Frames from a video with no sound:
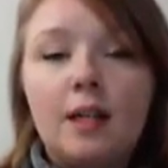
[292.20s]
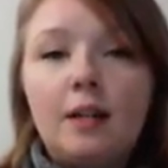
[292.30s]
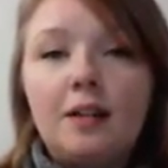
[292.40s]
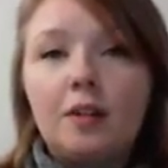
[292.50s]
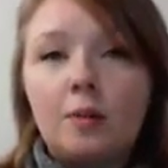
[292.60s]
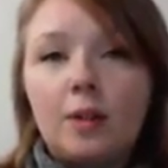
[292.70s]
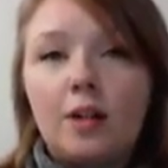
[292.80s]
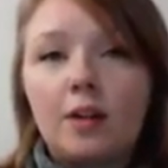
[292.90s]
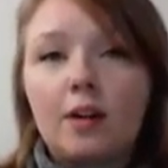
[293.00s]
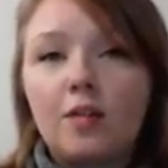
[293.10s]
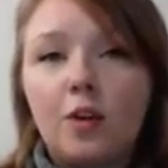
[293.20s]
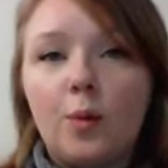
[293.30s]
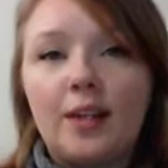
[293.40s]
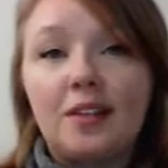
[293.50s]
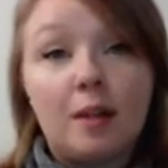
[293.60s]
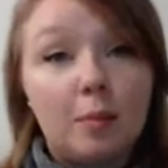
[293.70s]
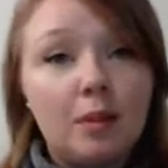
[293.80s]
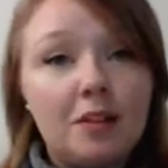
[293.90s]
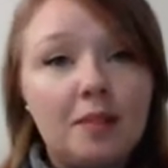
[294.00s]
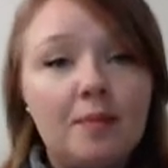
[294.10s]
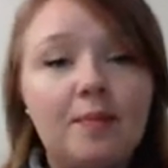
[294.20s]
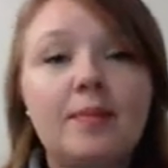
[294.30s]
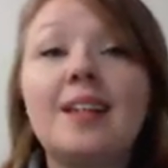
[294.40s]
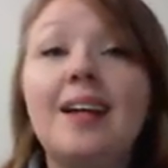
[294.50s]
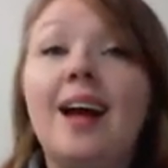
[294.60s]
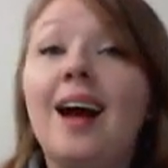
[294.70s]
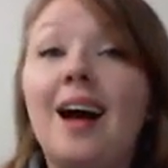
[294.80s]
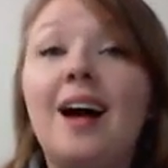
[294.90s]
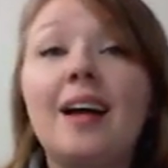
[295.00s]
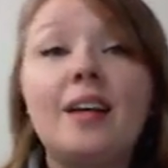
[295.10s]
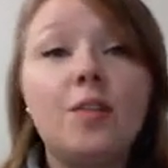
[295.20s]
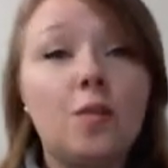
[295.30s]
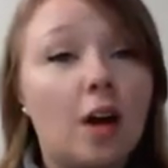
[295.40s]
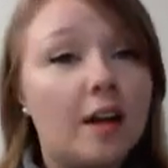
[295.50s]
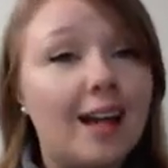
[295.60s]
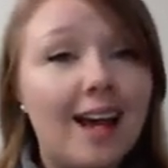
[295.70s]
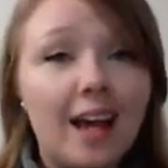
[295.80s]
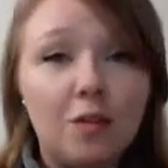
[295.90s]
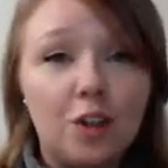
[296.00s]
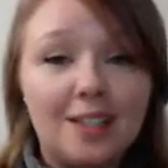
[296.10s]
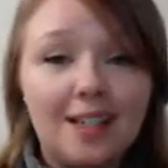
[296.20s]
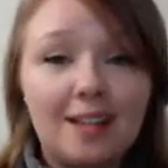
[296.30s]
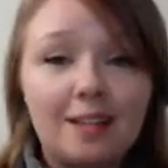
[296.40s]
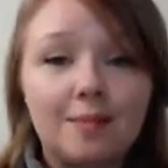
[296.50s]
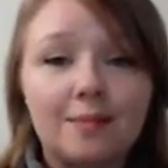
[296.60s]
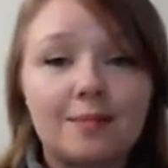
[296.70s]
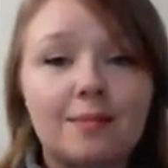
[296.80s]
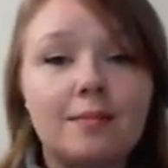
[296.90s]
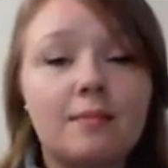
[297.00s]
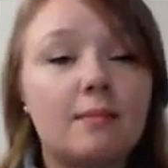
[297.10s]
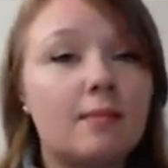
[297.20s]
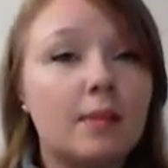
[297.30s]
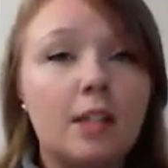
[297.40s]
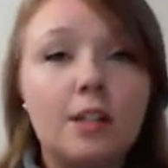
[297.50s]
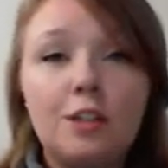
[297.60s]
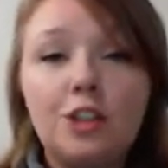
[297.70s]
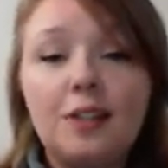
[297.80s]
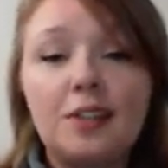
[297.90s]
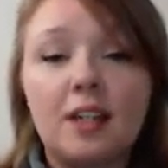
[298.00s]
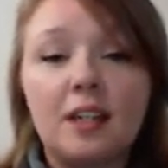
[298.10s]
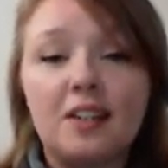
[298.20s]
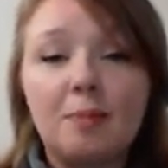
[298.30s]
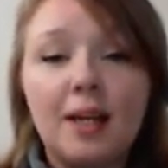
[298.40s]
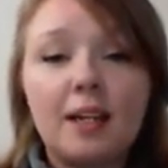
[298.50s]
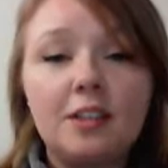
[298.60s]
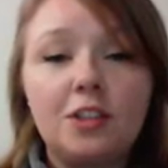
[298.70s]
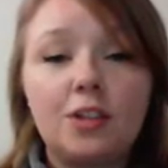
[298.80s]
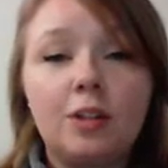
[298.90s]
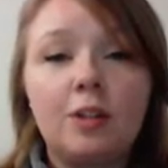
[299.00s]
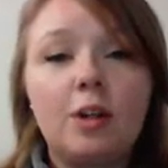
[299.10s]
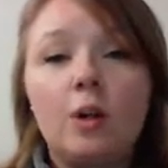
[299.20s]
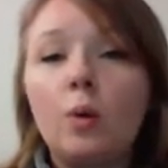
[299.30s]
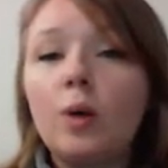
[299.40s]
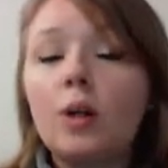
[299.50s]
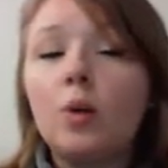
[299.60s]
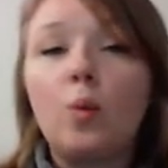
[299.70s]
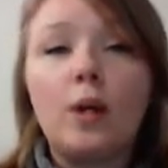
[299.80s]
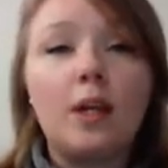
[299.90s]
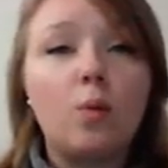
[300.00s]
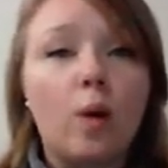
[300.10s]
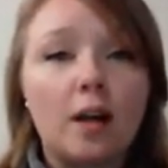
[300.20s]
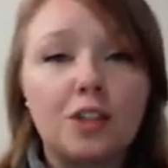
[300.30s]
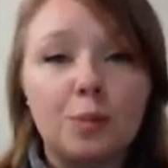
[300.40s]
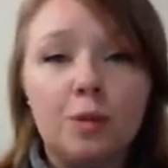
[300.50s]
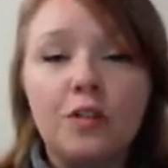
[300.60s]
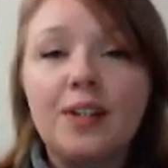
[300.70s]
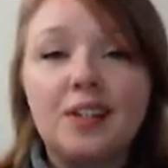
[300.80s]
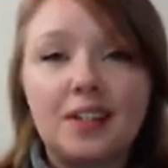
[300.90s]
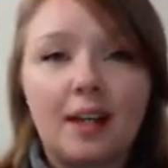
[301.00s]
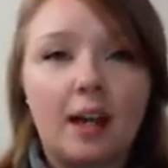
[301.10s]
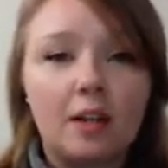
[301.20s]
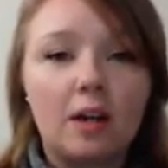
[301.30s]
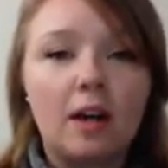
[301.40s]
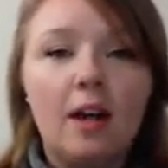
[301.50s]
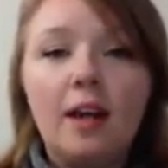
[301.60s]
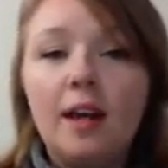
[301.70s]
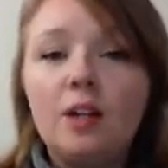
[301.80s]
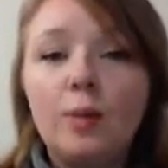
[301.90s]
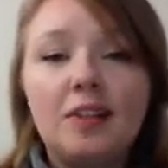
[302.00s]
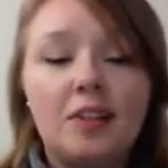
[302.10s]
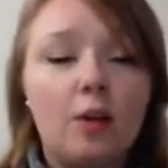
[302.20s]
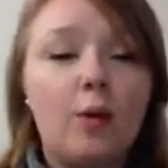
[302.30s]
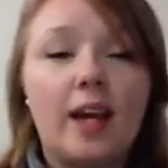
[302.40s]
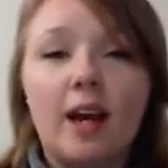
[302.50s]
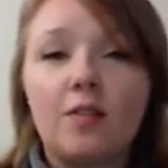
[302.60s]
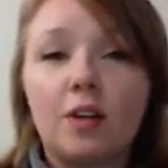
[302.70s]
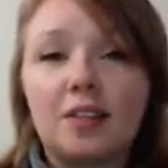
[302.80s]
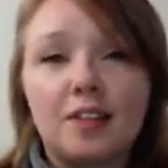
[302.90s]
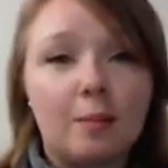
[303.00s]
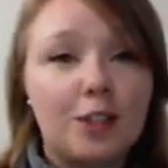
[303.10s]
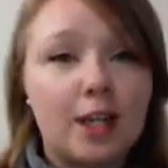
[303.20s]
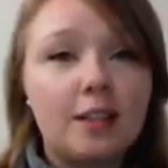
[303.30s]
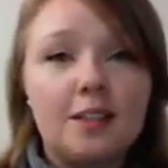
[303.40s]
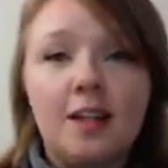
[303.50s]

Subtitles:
So here are a few examples. I run every day. She studies Spanish. Or we watch movies together, and we see we have our subject